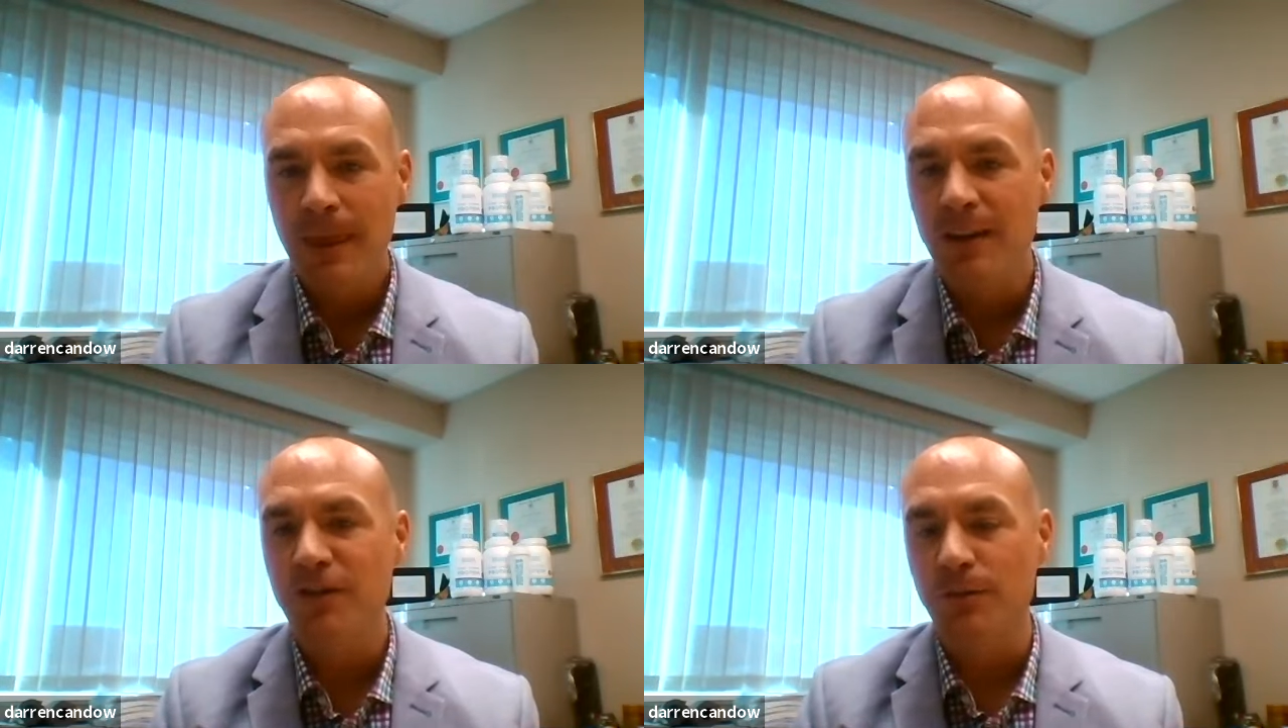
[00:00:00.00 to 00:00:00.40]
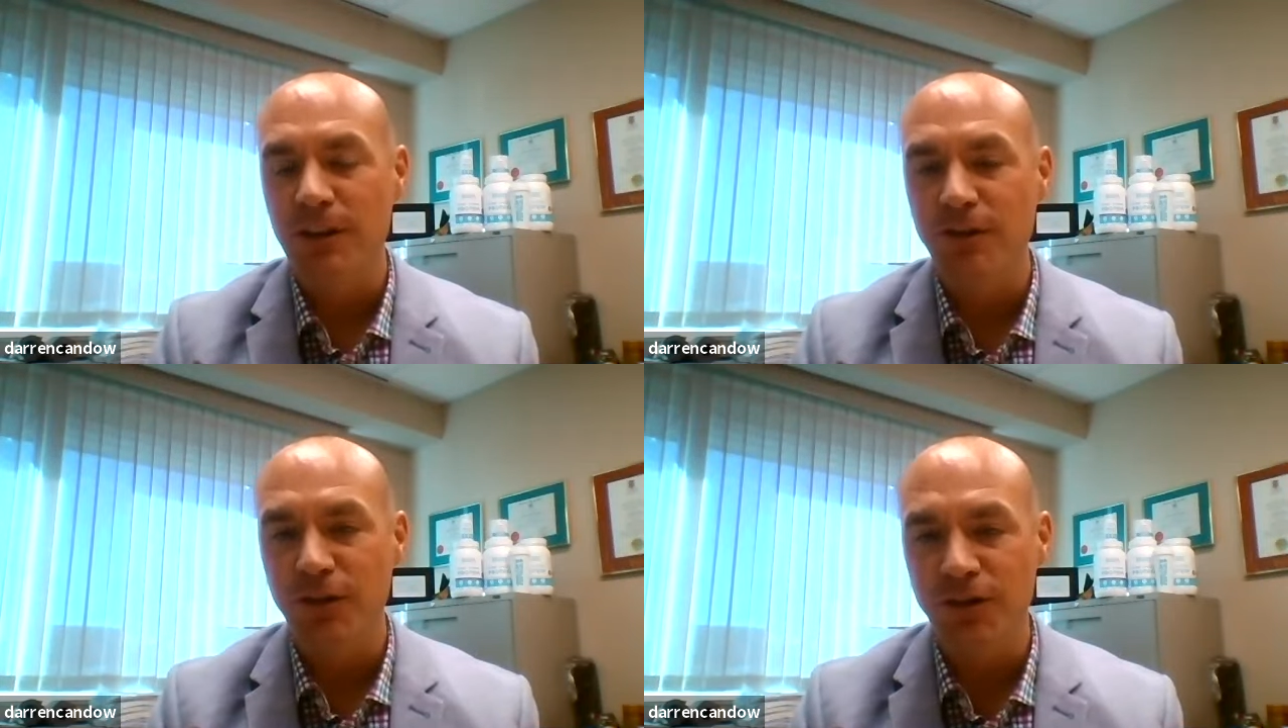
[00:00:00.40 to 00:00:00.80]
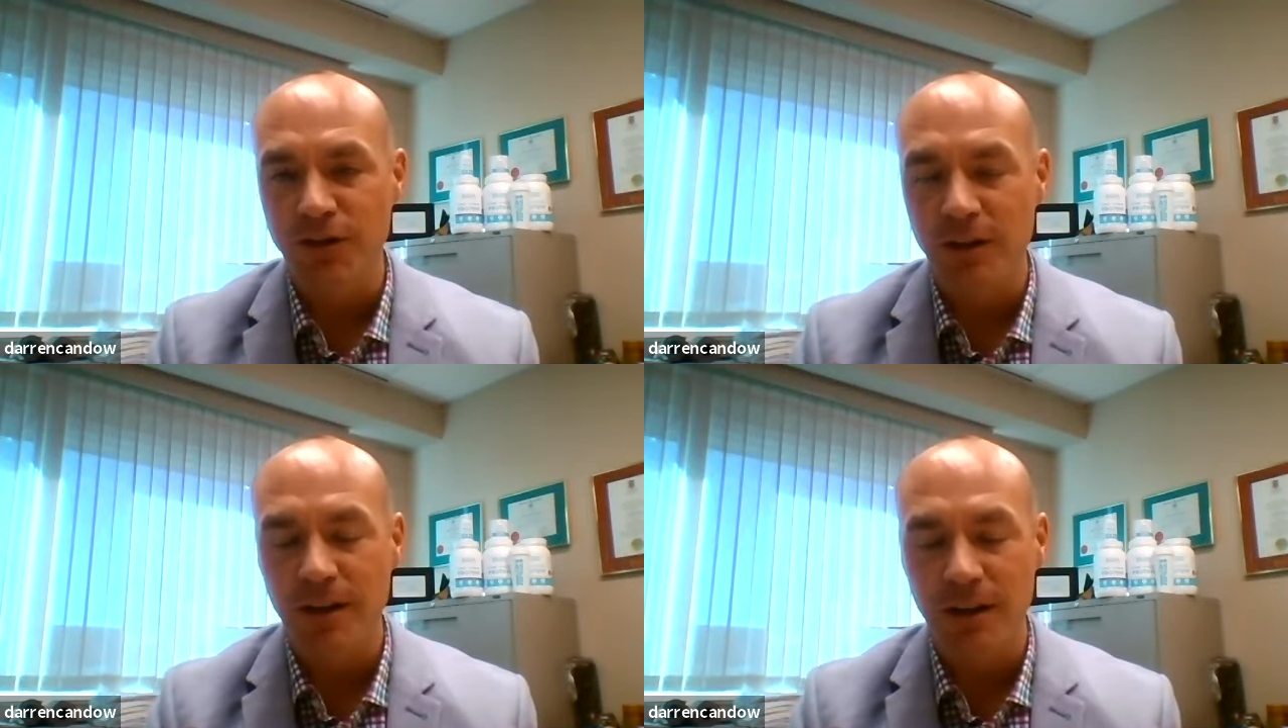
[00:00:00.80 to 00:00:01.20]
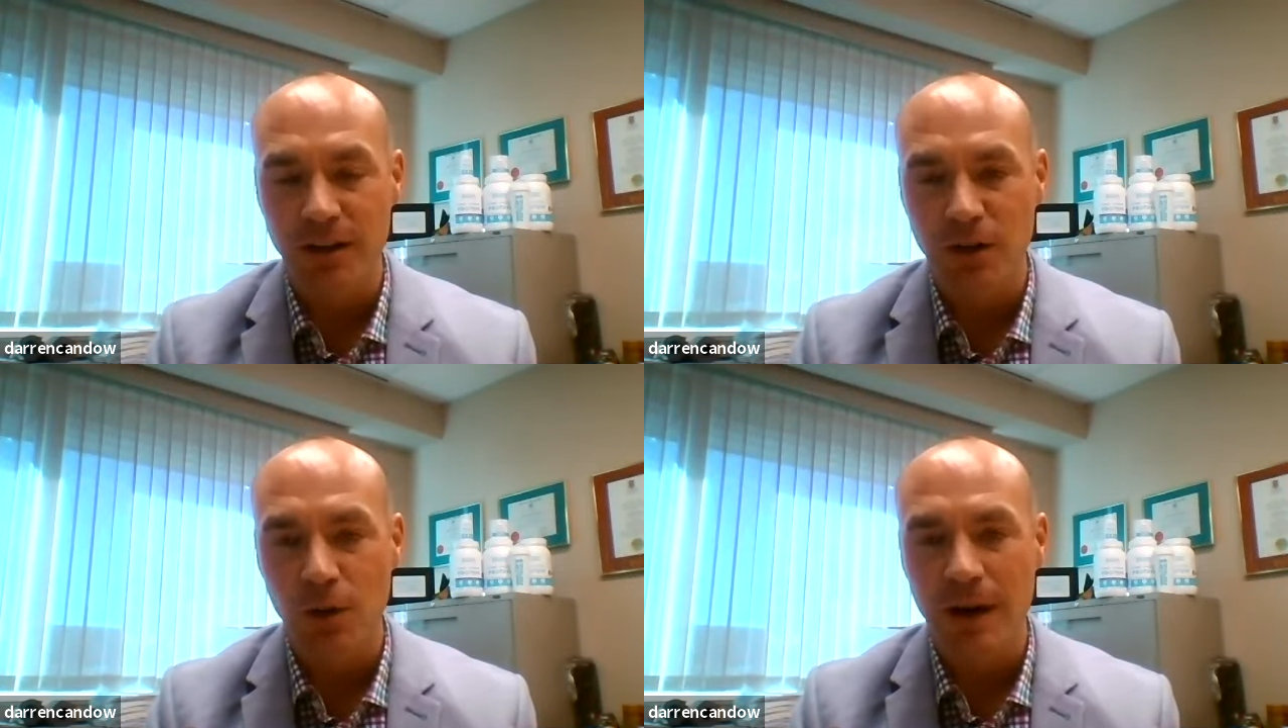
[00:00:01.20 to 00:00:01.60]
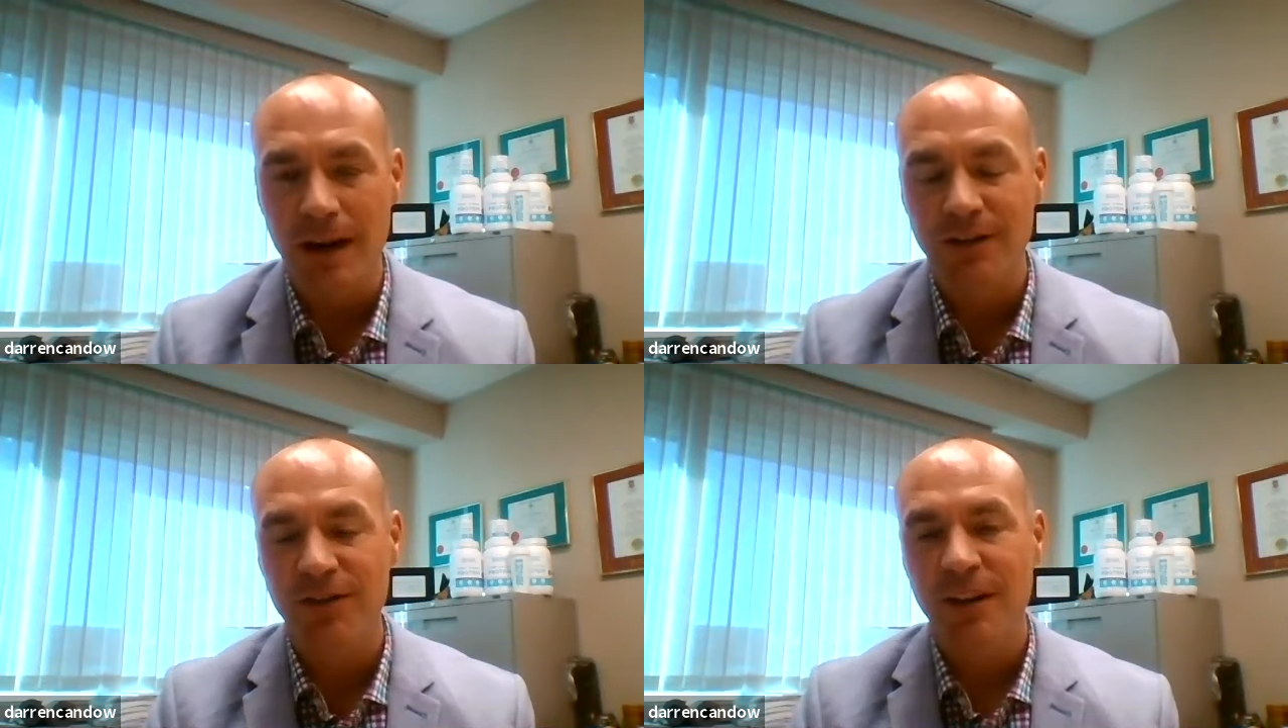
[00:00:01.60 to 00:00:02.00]
And some research in, in the U
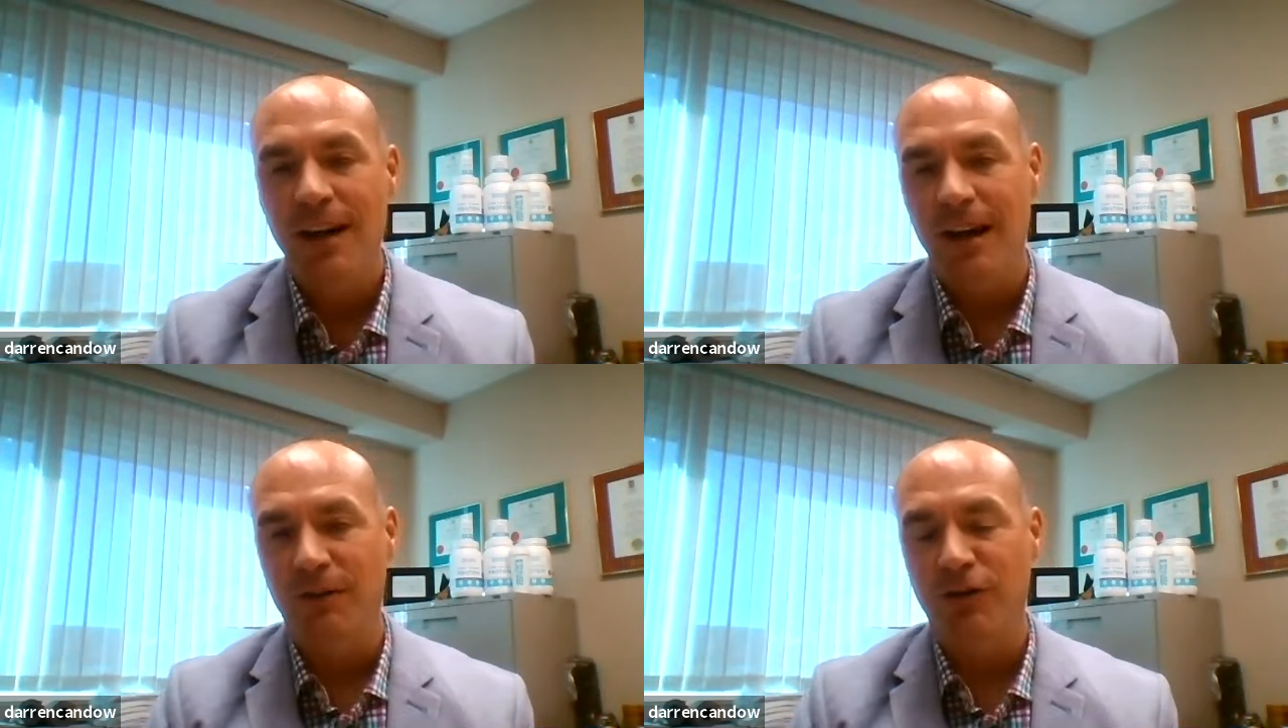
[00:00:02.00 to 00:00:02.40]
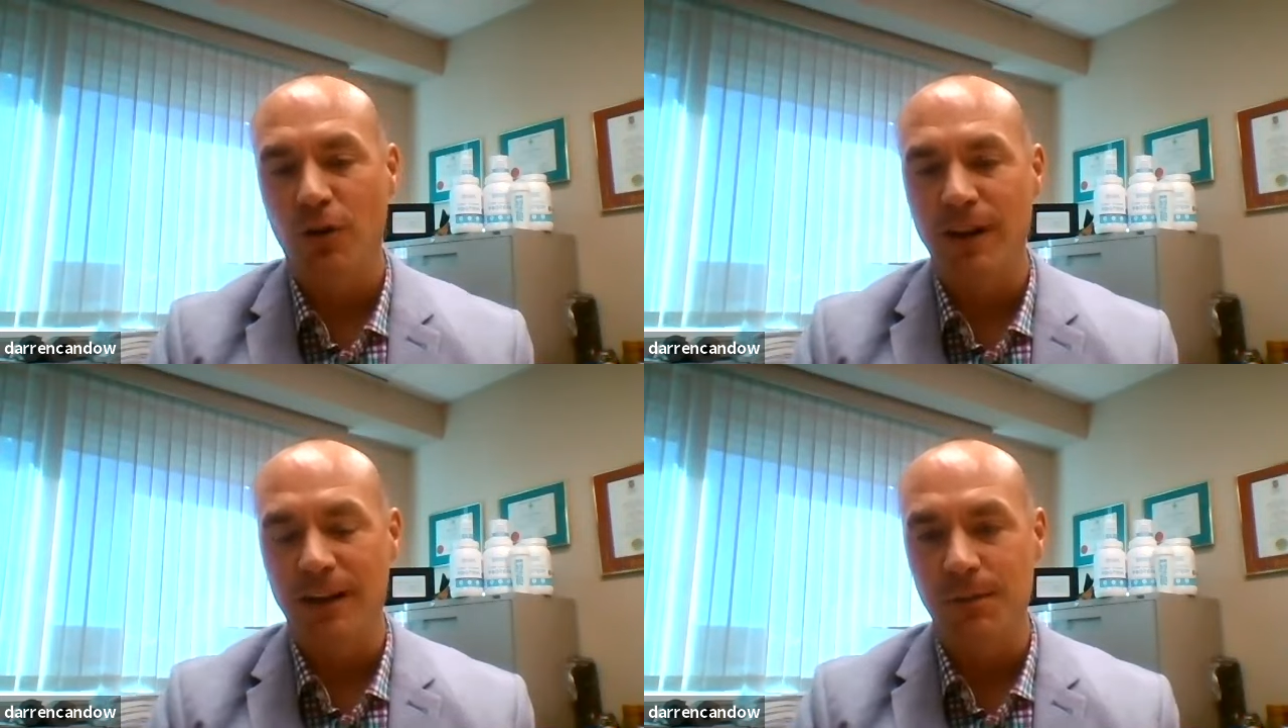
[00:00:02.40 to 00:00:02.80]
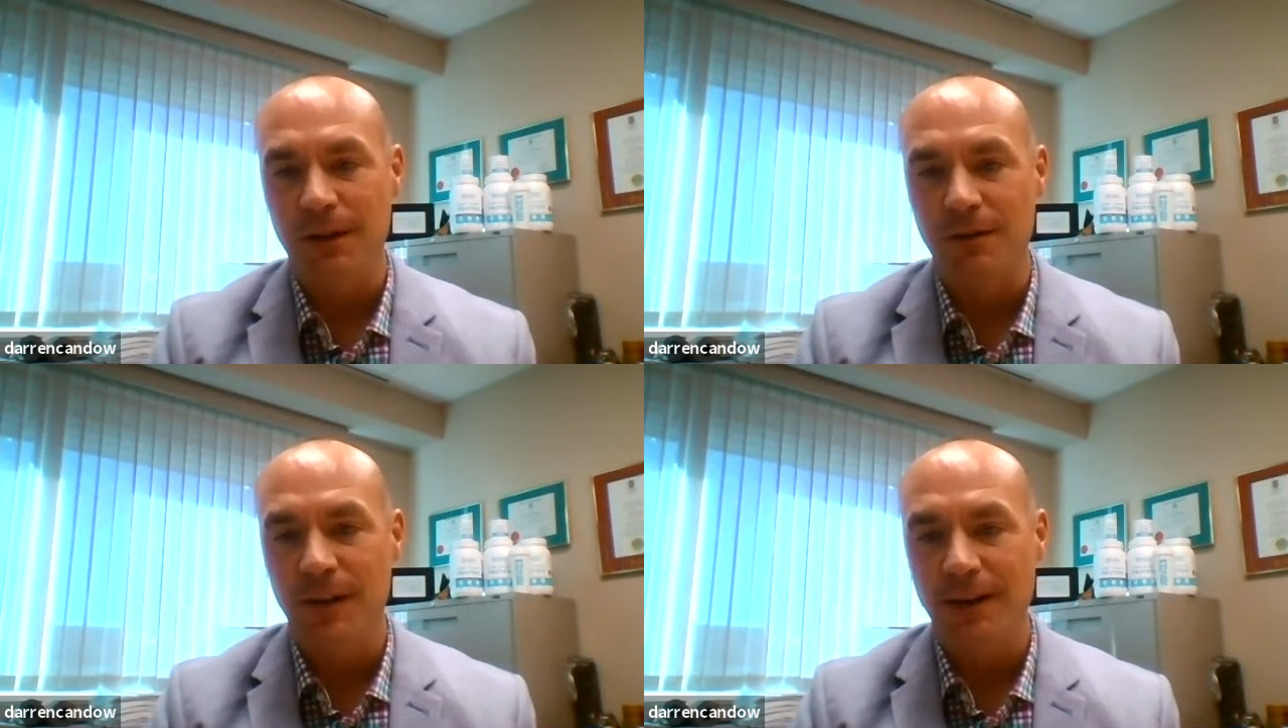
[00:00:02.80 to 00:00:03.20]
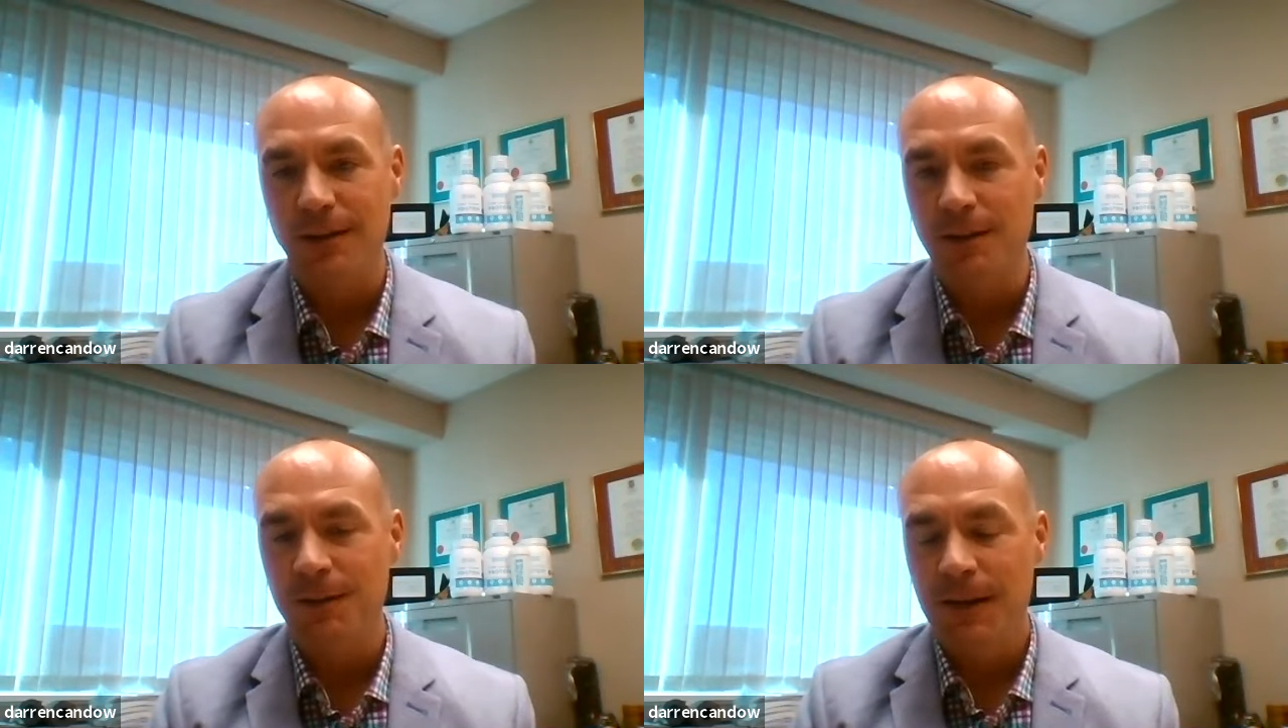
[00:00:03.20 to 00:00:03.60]
S has shown that to be effective.